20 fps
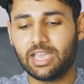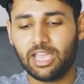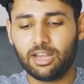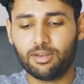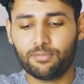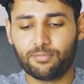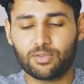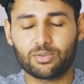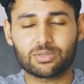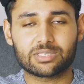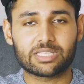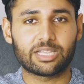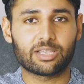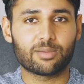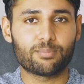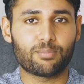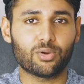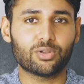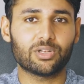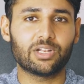and it feels like a
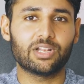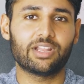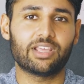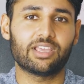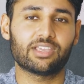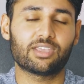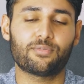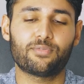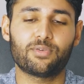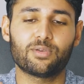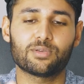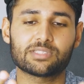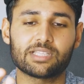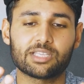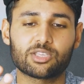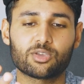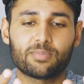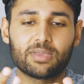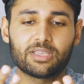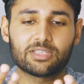bottleneck. It feels like
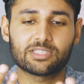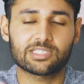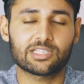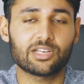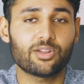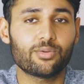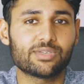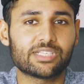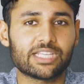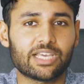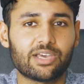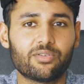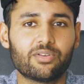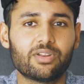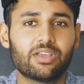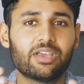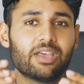you're being slowed down